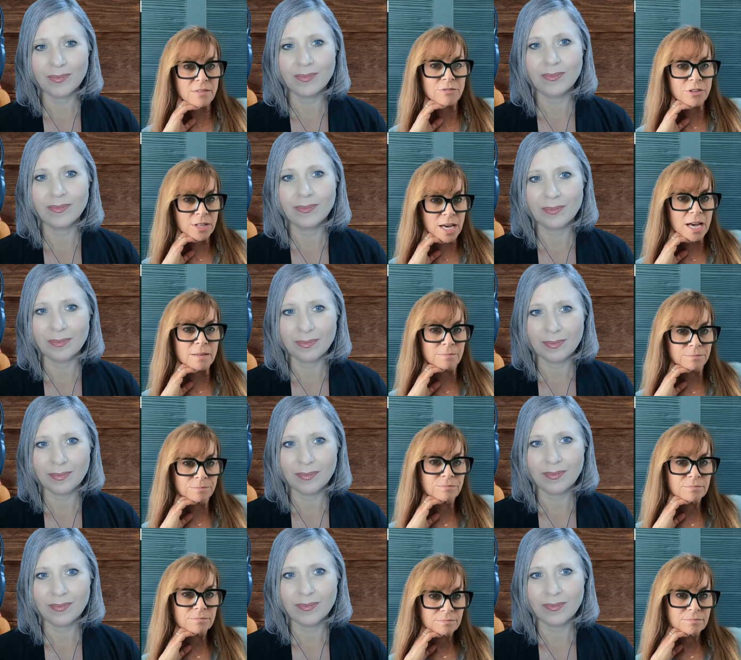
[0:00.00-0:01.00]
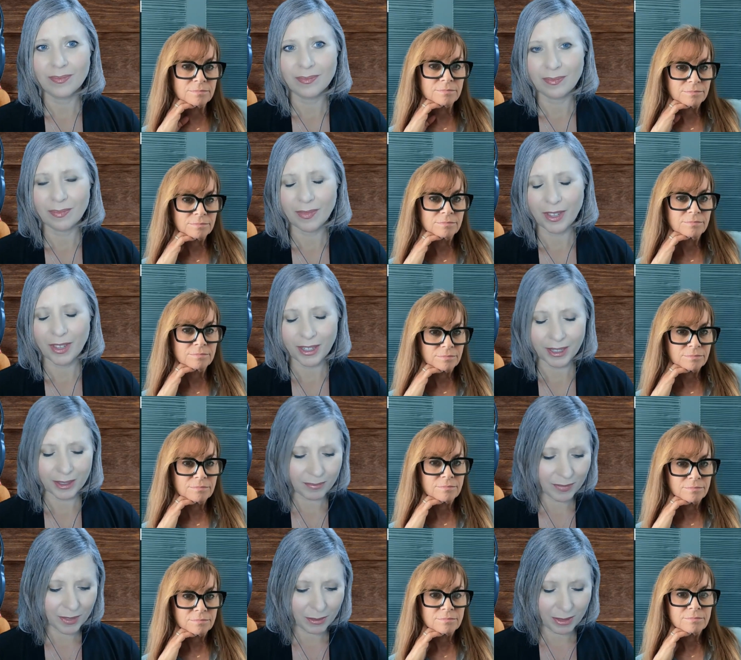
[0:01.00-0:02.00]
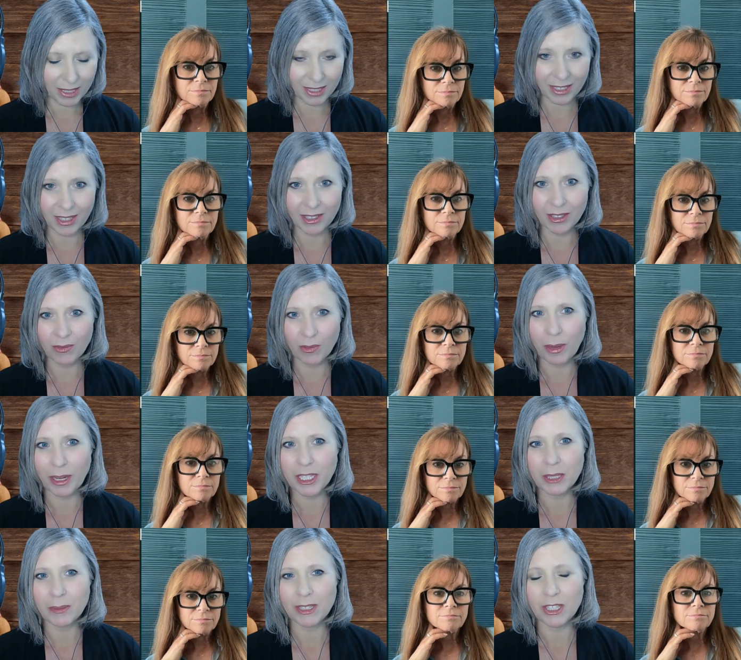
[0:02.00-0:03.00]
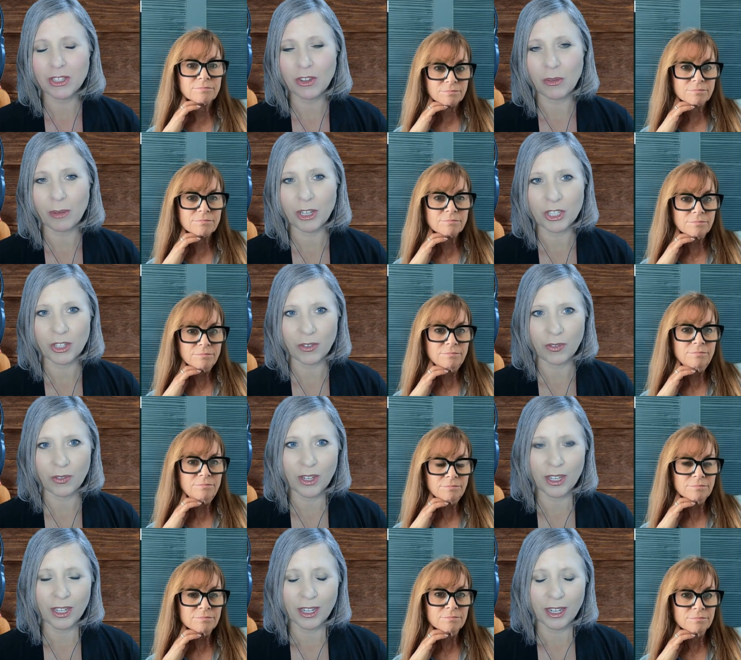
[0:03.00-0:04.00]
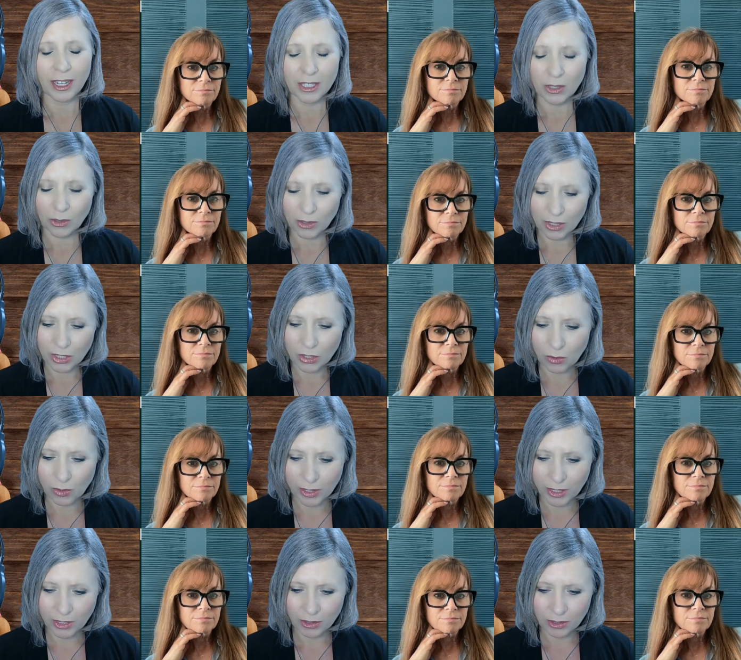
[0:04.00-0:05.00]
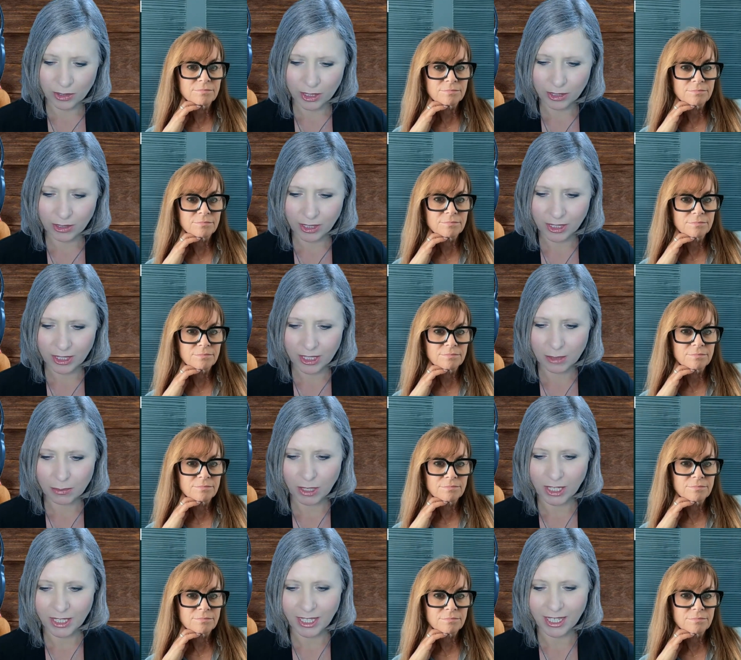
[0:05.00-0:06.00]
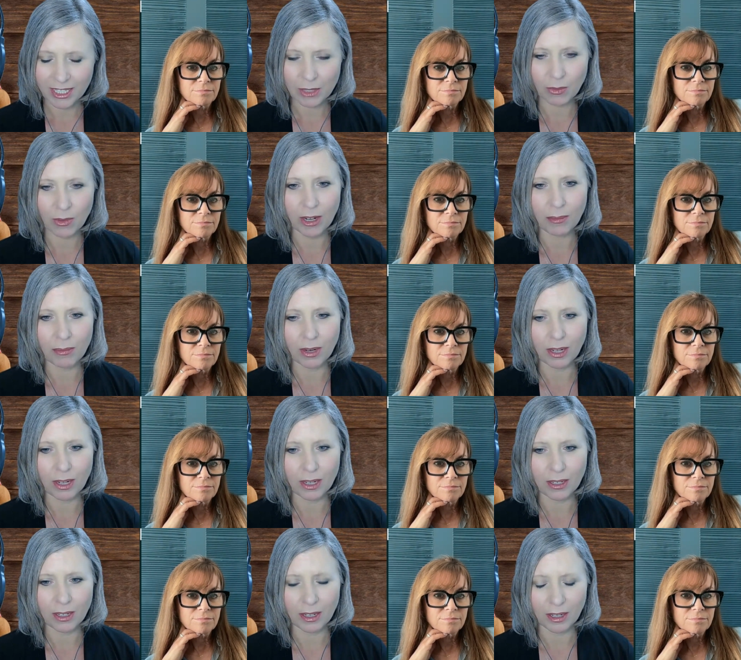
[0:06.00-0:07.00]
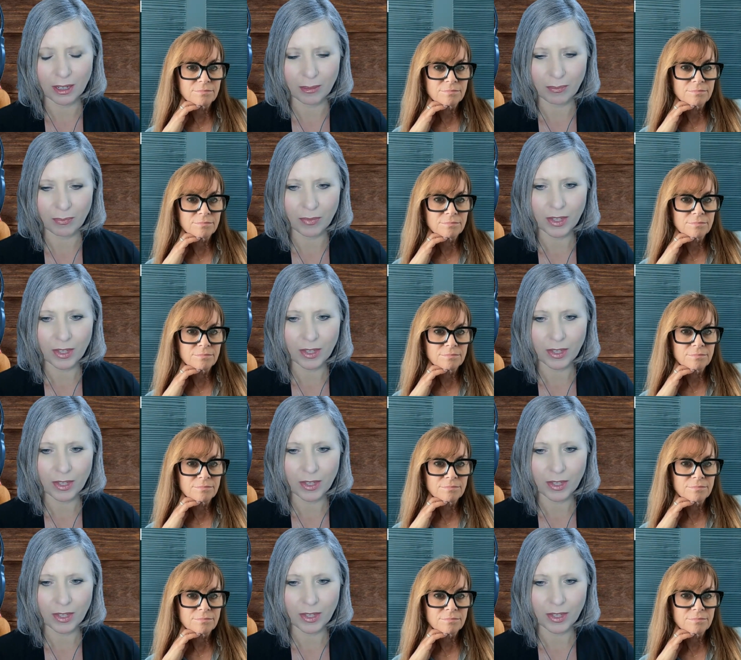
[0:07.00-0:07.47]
Speaker 1: after that.
Speaker 2: Yeah. I mean, it reminds me so much of, I told a story earlier on this podcast where I brought um,